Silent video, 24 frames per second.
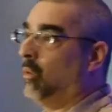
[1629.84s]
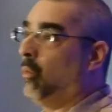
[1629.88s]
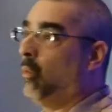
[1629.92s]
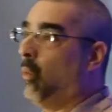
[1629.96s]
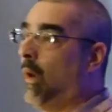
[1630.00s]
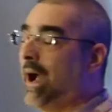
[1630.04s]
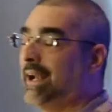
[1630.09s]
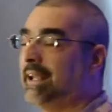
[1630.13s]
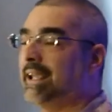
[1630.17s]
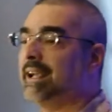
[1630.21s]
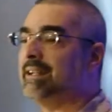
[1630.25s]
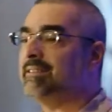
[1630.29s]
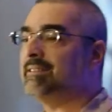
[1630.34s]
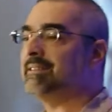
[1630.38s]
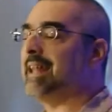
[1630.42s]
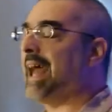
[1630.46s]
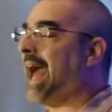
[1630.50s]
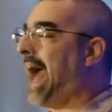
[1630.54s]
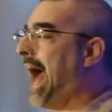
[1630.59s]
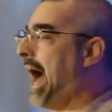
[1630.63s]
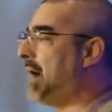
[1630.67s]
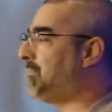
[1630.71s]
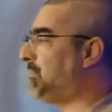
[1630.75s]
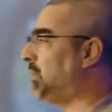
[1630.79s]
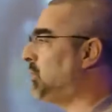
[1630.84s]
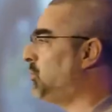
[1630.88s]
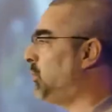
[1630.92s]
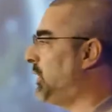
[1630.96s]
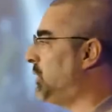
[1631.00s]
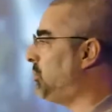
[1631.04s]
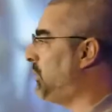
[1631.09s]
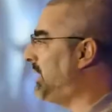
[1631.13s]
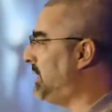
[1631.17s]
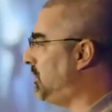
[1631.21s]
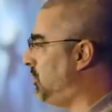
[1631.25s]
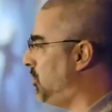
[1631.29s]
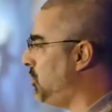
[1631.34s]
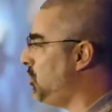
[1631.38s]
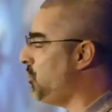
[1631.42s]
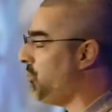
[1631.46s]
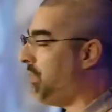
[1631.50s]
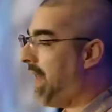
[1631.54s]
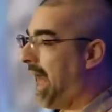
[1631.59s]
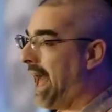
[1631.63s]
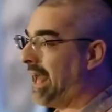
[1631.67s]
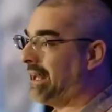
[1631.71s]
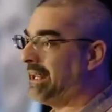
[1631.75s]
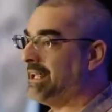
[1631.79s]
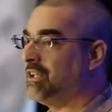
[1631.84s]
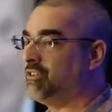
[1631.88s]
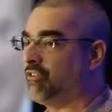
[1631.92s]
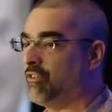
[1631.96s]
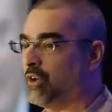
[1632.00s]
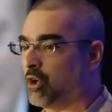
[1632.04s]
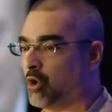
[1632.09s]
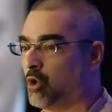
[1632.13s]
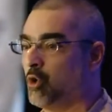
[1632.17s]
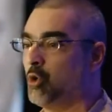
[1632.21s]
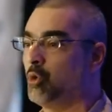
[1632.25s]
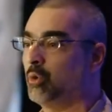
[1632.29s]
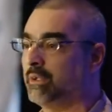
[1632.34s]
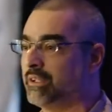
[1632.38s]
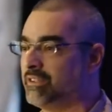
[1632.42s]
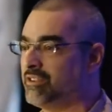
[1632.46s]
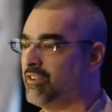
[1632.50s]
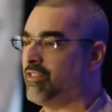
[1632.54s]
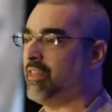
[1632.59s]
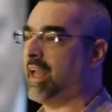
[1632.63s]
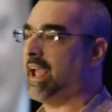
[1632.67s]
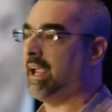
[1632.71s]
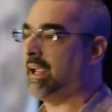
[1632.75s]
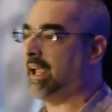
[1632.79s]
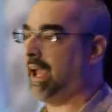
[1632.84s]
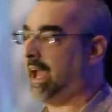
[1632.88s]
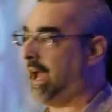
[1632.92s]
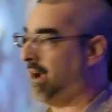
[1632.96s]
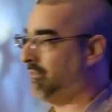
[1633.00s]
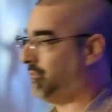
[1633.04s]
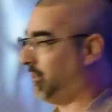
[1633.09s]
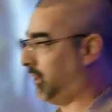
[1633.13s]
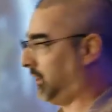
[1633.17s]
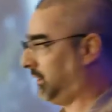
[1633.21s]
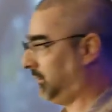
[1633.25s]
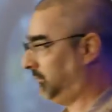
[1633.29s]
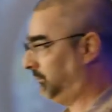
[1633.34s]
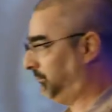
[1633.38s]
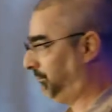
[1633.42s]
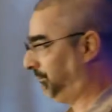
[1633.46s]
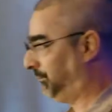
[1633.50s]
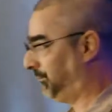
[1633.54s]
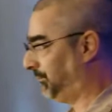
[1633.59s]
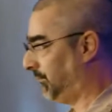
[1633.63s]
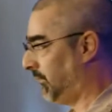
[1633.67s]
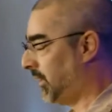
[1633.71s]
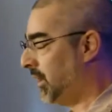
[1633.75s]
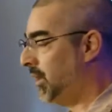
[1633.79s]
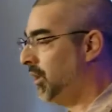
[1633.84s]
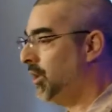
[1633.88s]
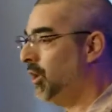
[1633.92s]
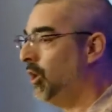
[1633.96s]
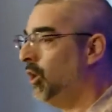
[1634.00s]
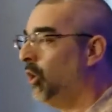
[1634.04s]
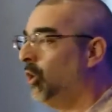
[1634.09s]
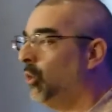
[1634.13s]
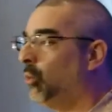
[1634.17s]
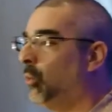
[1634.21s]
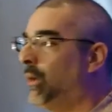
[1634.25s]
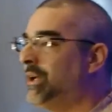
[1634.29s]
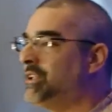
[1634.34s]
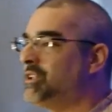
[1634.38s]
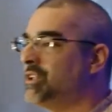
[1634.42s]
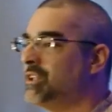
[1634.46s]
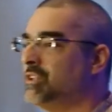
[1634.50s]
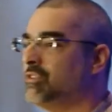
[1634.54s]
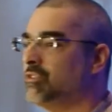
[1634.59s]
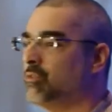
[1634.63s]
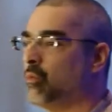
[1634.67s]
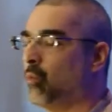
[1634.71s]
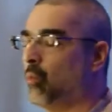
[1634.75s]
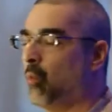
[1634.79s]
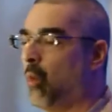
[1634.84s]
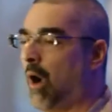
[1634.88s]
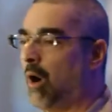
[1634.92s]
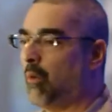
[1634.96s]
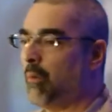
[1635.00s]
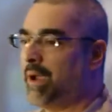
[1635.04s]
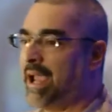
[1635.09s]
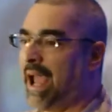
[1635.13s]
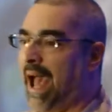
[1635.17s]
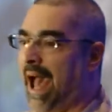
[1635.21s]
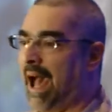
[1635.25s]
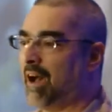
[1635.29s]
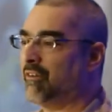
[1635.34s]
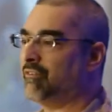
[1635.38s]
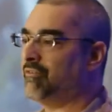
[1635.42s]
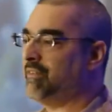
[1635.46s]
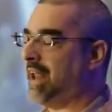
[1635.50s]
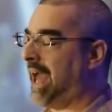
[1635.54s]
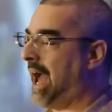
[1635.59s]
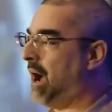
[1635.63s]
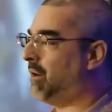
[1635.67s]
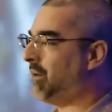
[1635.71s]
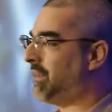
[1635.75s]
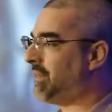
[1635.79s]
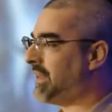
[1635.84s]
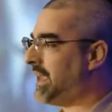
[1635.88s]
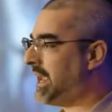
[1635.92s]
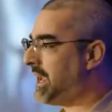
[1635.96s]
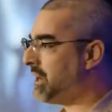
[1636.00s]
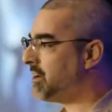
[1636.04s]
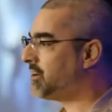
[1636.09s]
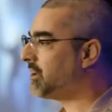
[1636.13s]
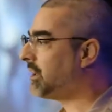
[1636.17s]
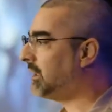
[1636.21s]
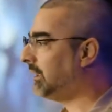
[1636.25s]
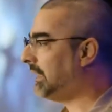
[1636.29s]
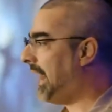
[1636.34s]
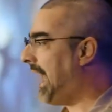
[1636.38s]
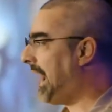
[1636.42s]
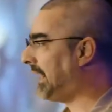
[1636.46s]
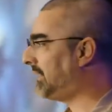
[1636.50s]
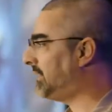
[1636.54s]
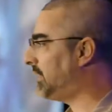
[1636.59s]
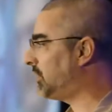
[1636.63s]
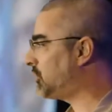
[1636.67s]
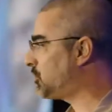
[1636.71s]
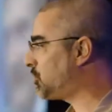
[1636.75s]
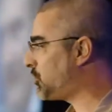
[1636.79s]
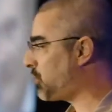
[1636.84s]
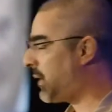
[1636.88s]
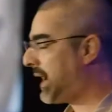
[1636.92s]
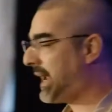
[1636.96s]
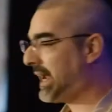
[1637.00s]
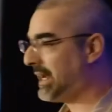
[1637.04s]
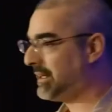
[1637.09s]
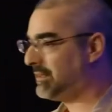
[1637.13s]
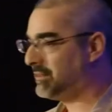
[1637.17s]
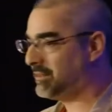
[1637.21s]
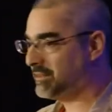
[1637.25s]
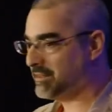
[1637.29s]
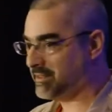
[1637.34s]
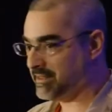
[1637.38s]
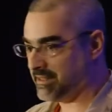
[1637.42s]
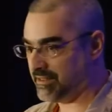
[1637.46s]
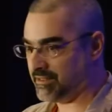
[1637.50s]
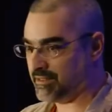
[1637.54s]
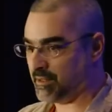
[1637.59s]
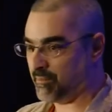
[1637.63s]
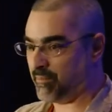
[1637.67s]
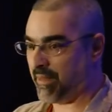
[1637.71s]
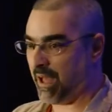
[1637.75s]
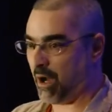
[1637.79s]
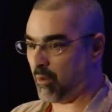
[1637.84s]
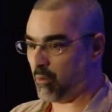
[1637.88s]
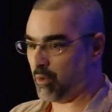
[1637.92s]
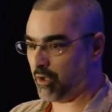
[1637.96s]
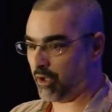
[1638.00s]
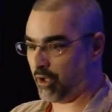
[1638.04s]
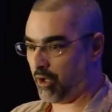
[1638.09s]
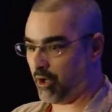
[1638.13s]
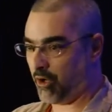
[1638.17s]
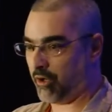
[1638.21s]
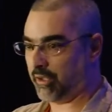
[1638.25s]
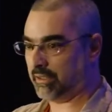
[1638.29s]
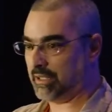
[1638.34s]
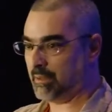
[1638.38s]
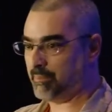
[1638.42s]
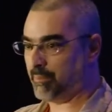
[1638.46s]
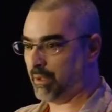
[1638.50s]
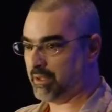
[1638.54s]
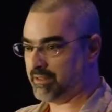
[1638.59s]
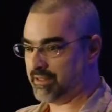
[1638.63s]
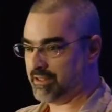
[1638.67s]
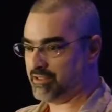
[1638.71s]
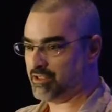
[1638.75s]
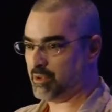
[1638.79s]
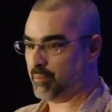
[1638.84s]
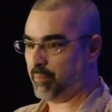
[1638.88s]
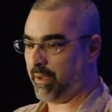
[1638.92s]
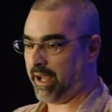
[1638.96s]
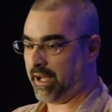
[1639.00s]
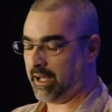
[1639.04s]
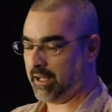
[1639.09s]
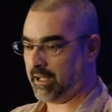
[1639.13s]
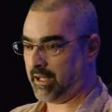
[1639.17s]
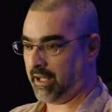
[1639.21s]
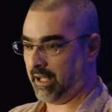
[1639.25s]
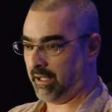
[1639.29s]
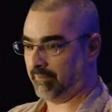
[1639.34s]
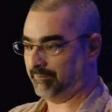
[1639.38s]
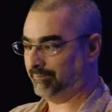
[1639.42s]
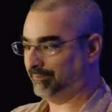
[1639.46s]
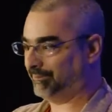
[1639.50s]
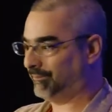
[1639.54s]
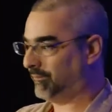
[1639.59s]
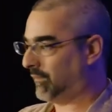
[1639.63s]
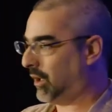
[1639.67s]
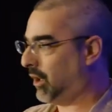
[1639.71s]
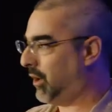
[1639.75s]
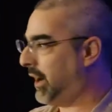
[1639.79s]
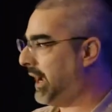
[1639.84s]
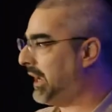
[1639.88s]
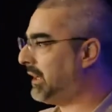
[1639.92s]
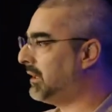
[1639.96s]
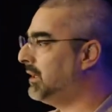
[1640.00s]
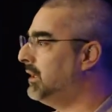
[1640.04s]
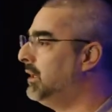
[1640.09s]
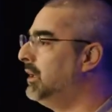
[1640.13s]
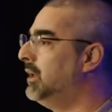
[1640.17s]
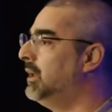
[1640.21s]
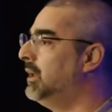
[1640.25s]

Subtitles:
What gets to happen when we do that is the coolest thing ever, which is what we have now in the intergalactic trade system that we're currently participating in, all right?